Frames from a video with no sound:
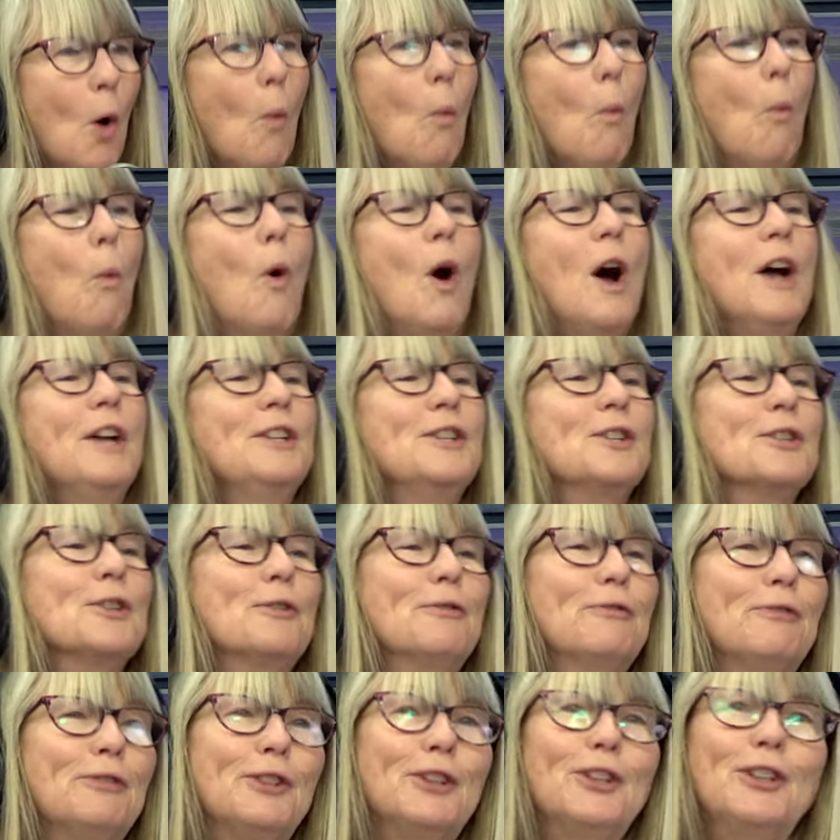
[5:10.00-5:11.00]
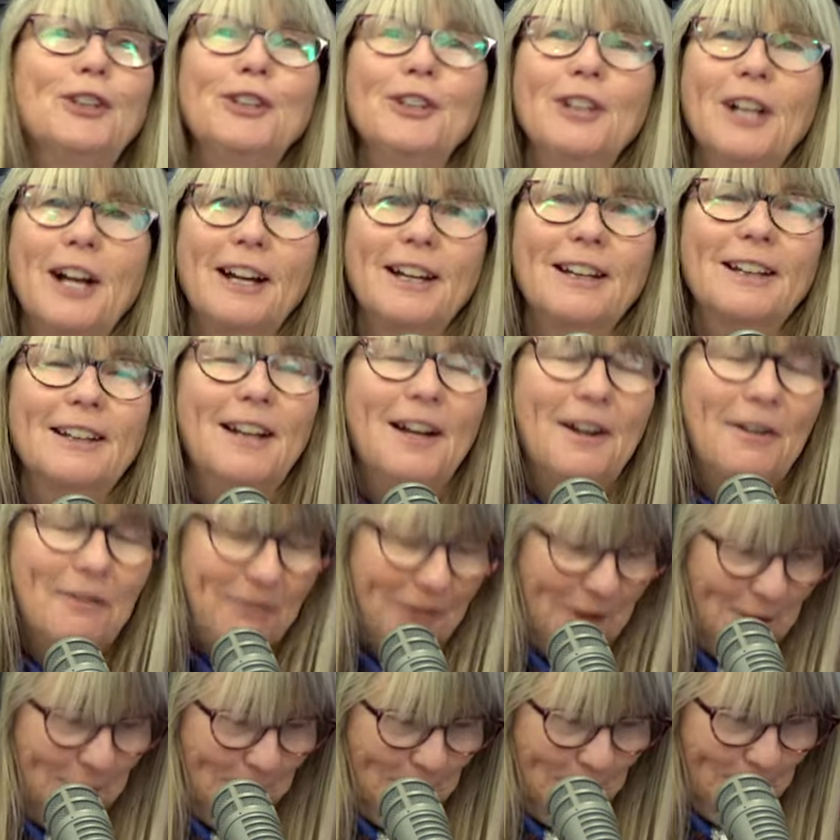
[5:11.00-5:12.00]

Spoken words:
wonderful. I love you.